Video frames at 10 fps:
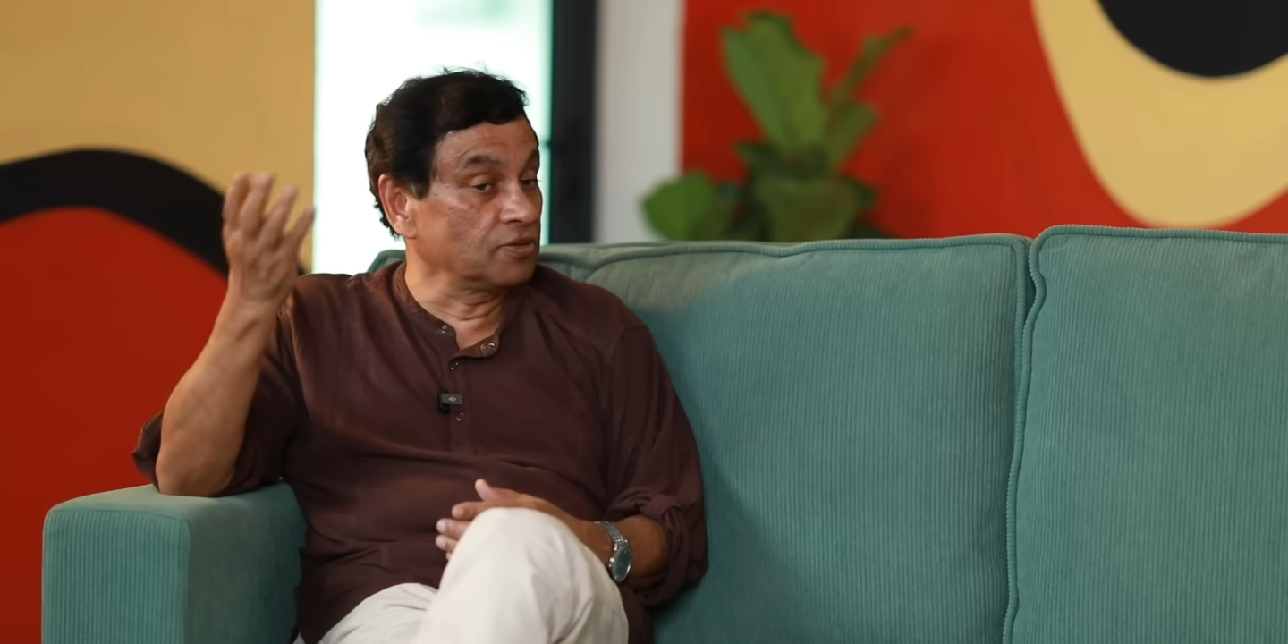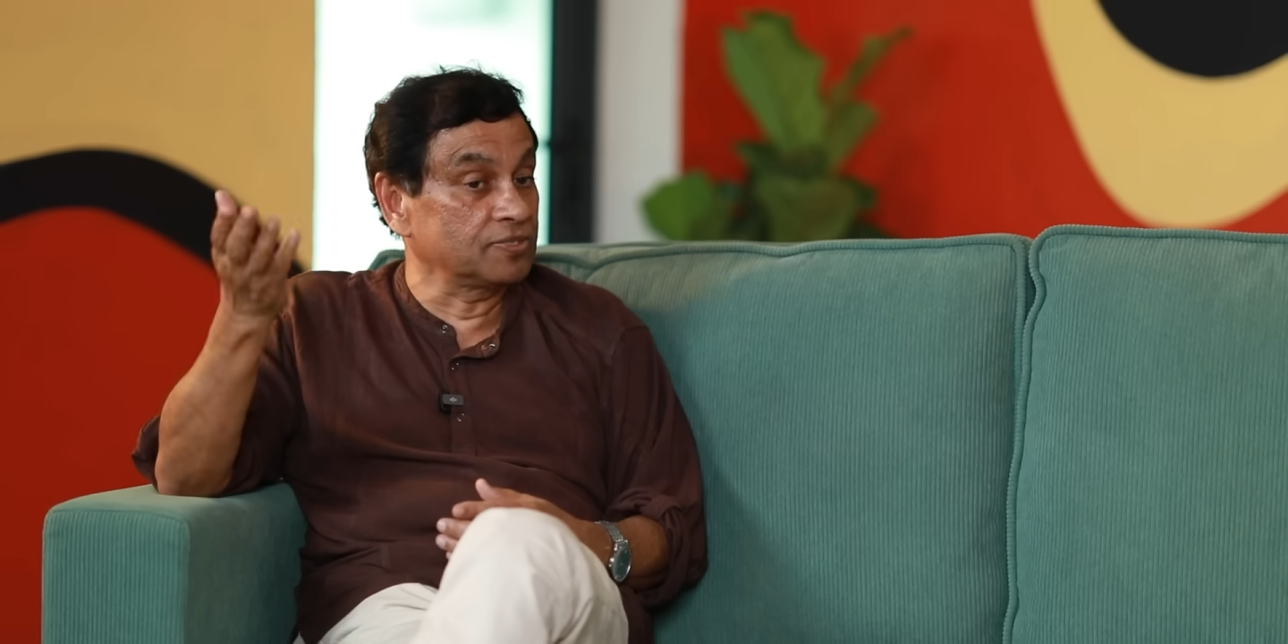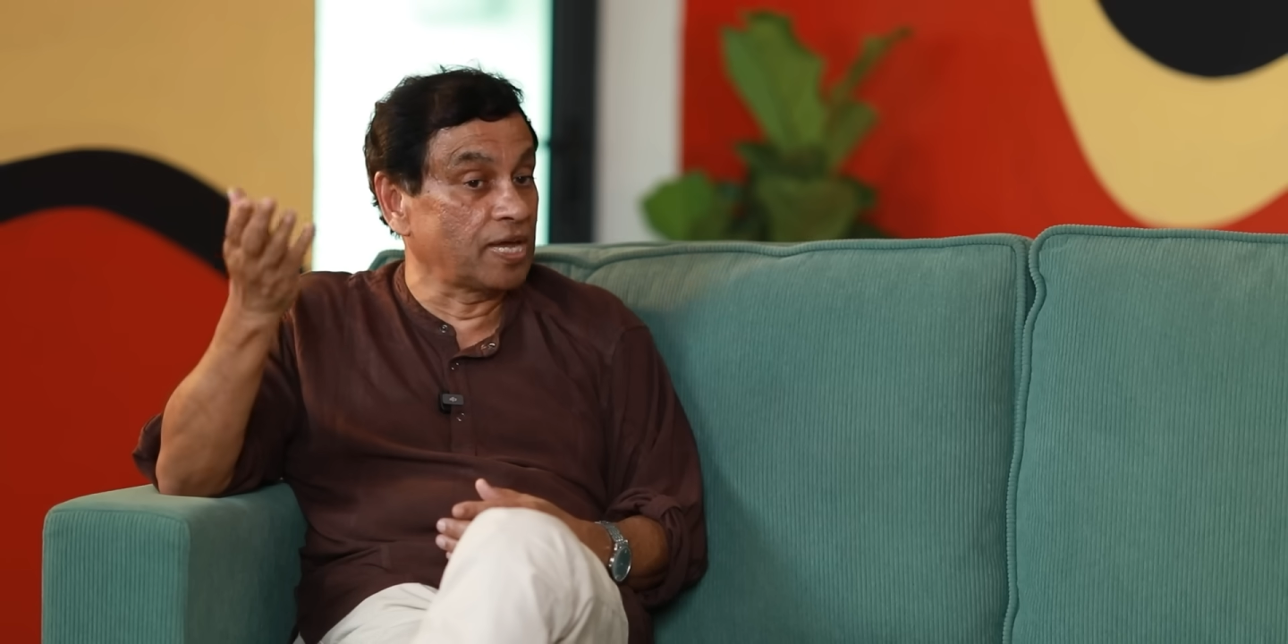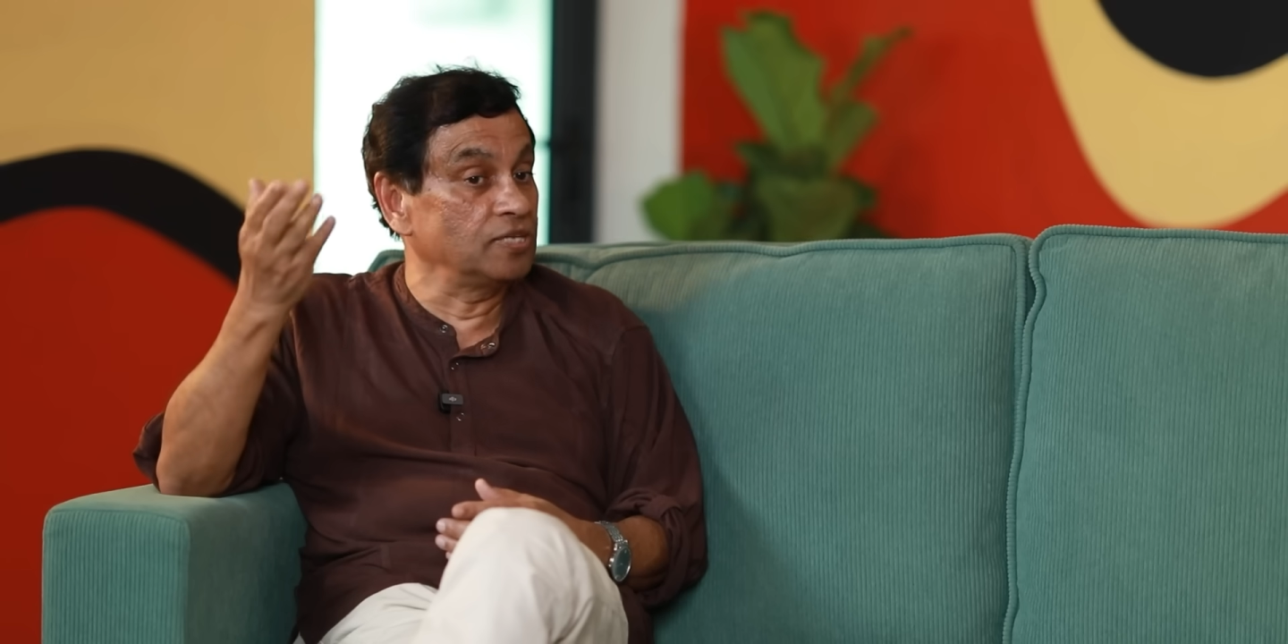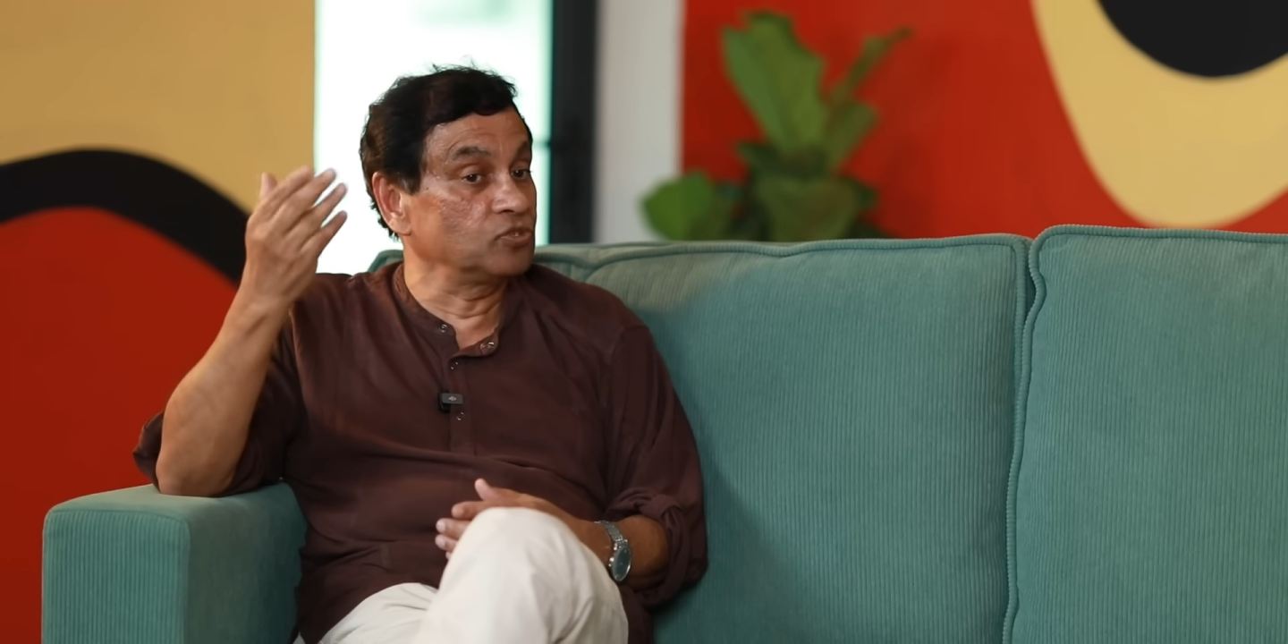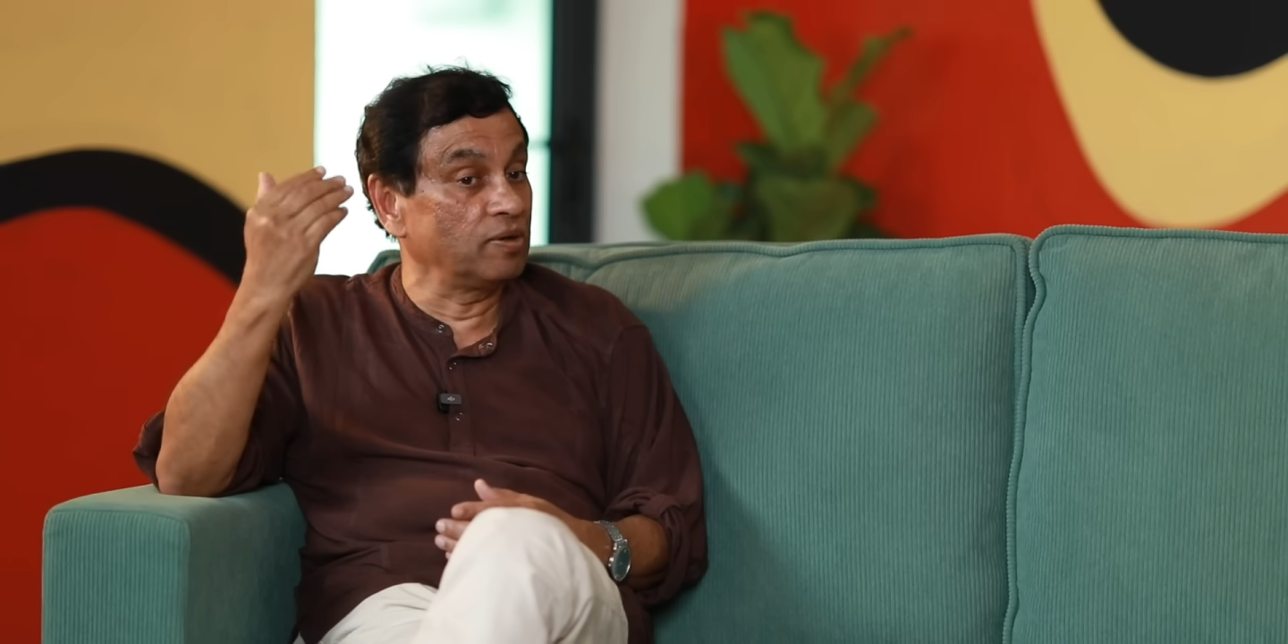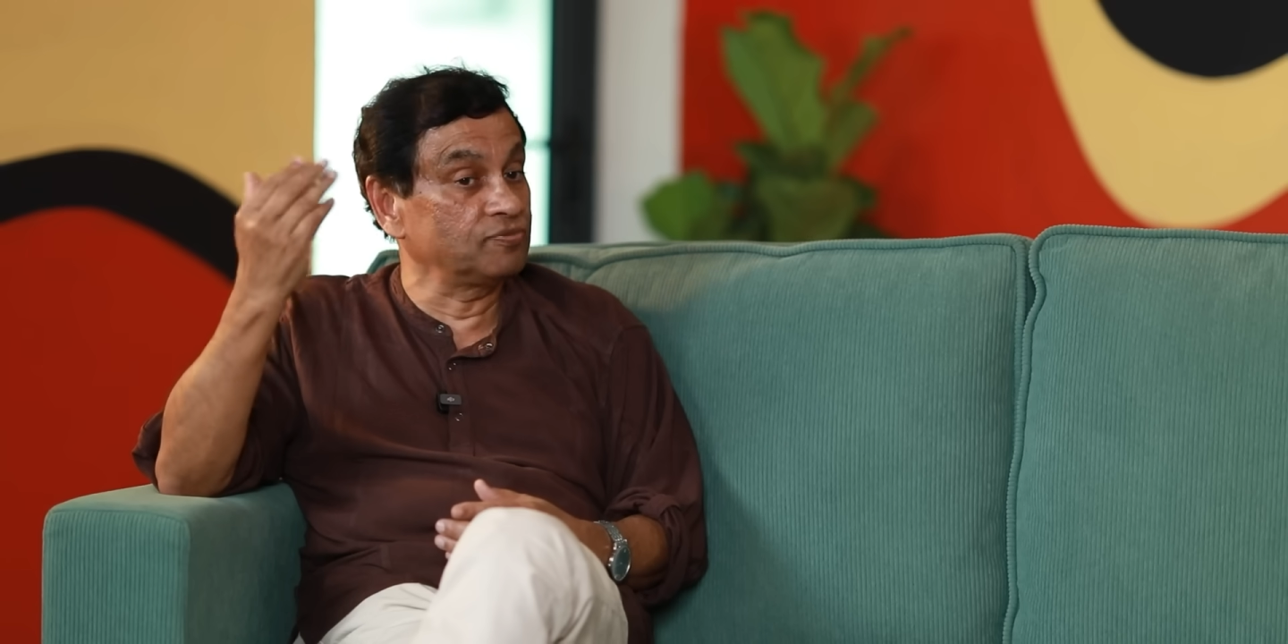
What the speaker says: of science who